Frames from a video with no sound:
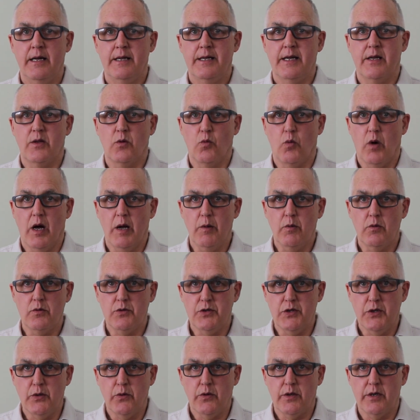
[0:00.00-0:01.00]
Now the way we'll
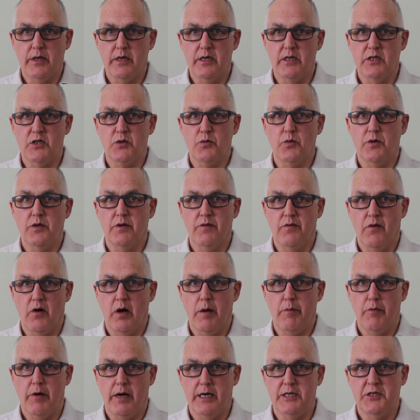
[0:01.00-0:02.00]
do it is with a
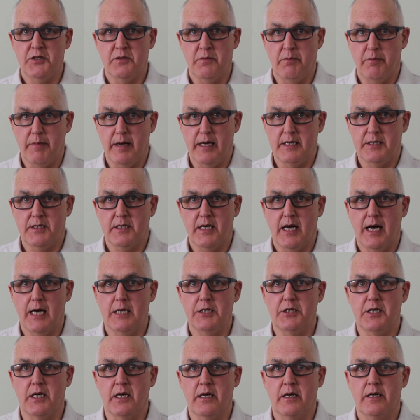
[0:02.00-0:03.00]
vibration
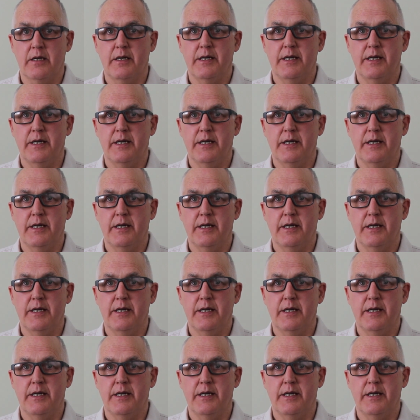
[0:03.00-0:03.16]
massager.